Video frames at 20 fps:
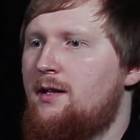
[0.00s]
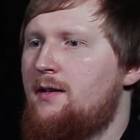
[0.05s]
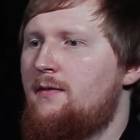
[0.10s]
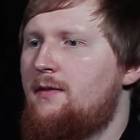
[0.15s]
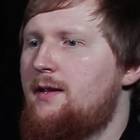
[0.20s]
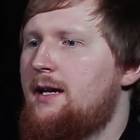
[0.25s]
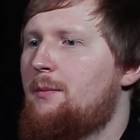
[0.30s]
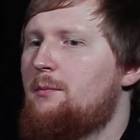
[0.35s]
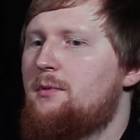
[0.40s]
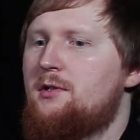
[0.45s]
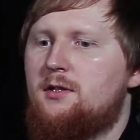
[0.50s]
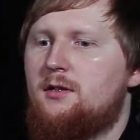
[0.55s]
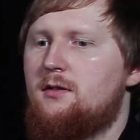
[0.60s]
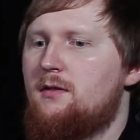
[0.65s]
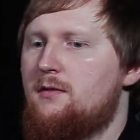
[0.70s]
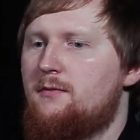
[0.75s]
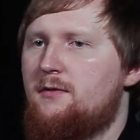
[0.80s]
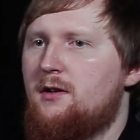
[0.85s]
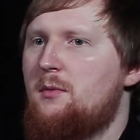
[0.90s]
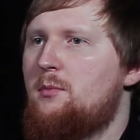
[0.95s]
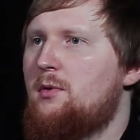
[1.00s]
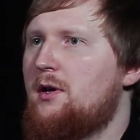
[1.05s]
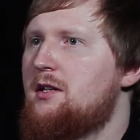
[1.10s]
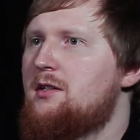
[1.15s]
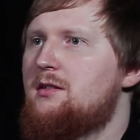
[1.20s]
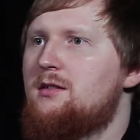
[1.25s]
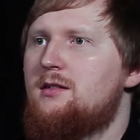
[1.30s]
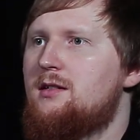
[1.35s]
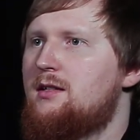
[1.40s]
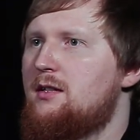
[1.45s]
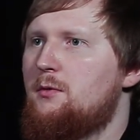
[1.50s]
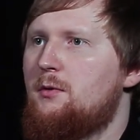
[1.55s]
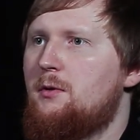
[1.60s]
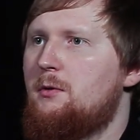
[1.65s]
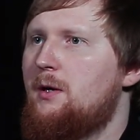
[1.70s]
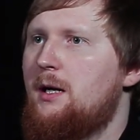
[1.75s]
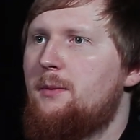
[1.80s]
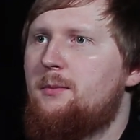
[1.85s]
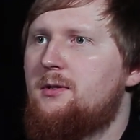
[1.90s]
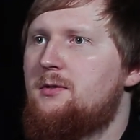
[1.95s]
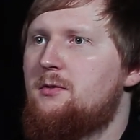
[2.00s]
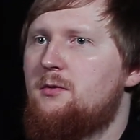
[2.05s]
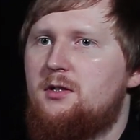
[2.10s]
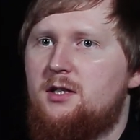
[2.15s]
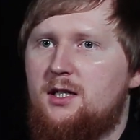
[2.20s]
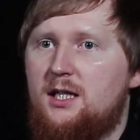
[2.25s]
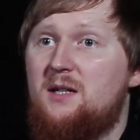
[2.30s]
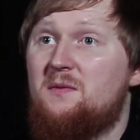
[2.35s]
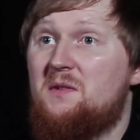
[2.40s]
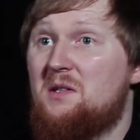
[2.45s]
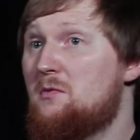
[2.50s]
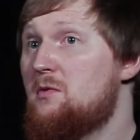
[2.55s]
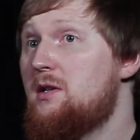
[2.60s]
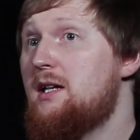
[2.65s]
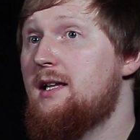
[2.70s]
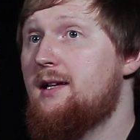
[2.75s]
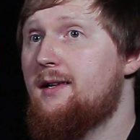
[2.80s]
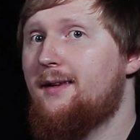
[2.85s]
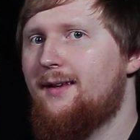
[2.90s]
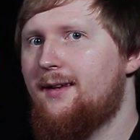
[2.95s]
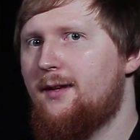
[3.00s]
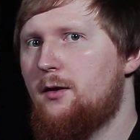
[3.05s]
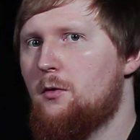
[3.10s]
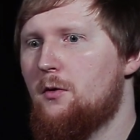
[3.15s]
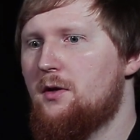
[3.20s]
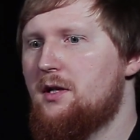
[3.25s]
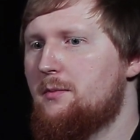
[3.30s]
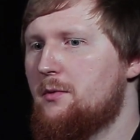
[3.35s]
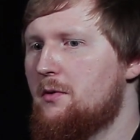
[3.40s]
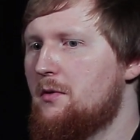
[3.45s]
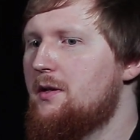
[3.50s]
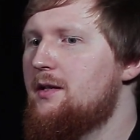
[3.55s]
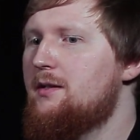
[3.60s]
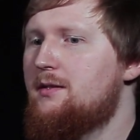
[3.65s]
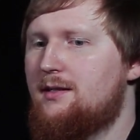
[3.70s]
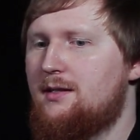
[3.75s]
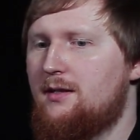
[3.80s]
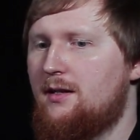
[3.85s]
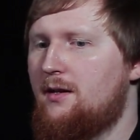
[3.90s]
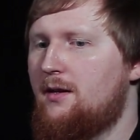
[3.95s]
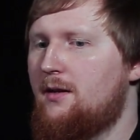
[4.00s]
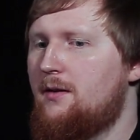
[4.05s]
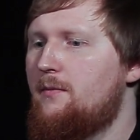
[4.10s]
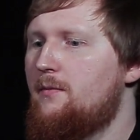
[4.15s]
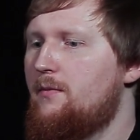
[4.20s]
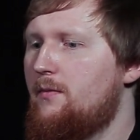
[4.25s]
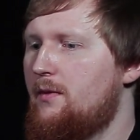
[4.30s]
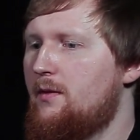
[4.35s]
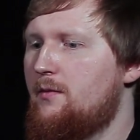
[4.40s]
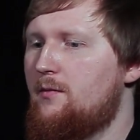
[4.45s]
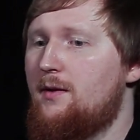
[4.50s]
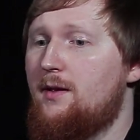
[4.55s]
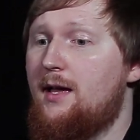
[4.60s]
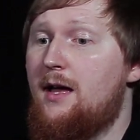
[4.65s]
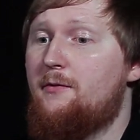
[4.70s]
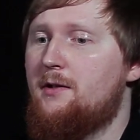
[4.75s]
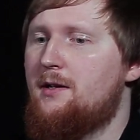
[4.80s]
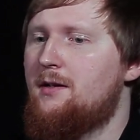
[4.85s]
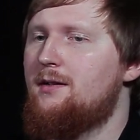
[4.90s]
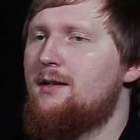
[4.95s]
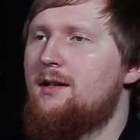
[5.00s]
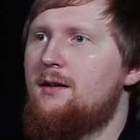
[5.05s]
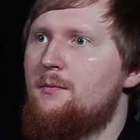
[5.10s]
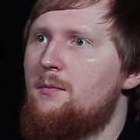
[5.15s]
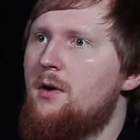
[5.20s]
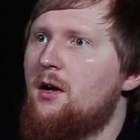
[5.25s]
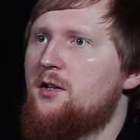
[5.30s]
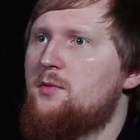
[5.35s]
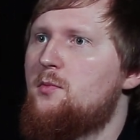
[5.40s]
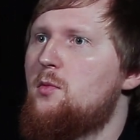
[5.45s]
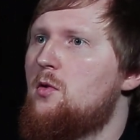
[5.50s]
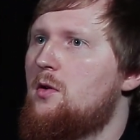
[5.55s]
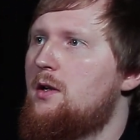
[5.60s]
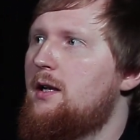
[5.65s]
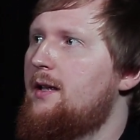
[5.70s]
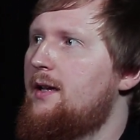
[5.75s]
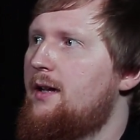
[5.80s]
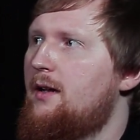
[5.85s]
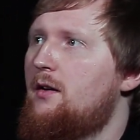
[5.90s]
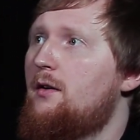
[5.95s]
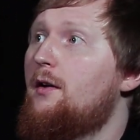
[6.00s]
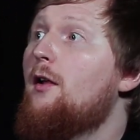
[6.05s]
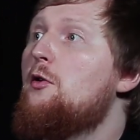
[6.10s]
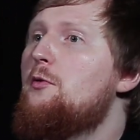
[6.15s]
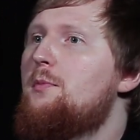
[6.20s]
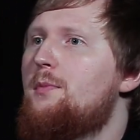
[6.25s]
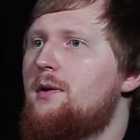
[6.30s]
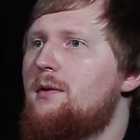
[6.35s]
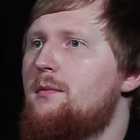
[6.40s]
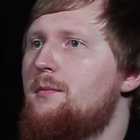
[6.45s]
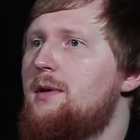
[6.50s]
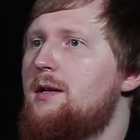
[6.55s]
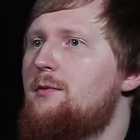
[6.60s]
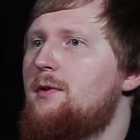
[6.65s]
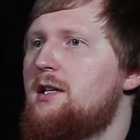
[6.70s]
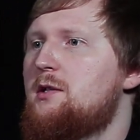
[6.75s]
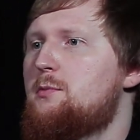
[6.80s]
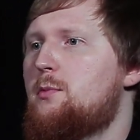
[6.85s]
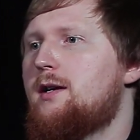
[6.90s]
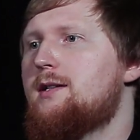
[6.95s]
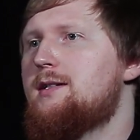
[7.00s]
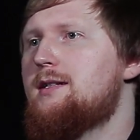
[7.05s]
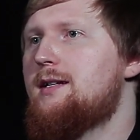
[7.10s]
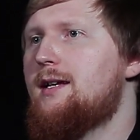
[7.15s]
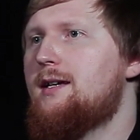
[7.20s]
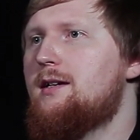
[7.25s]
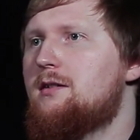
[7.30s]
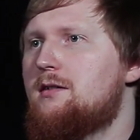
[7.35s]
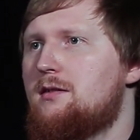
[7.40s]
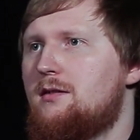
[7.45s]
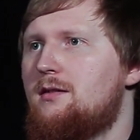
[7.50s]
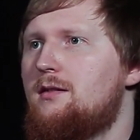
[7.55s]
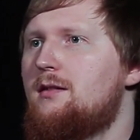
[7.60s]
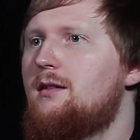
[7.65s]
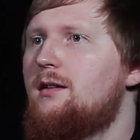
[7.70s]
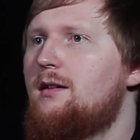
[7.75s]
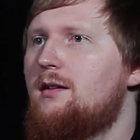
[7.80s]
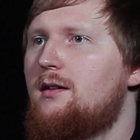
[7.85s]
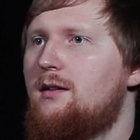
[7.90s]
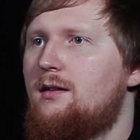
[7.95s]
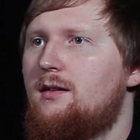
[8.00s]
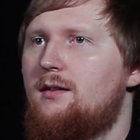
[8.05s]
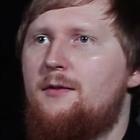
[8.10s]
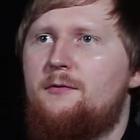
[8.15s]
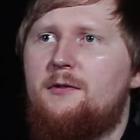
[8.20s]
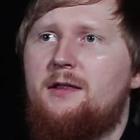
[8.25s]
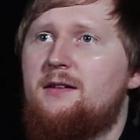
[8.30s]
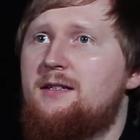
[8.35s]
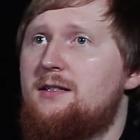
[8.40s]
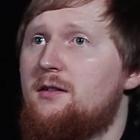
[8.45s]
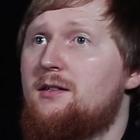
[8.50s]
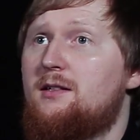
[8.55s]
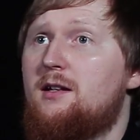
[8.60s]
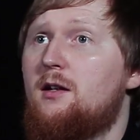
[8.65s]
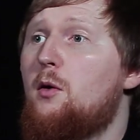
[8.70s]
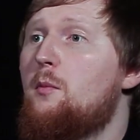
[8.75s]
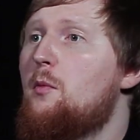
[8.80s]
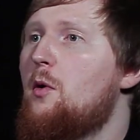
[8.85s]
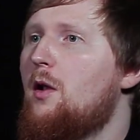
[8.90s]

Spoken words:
in the amplitude of the vibrations that we were able to achieve is really clearly audible. It's evident in a much more clear and open mid-range presentation. Everything sounds a lot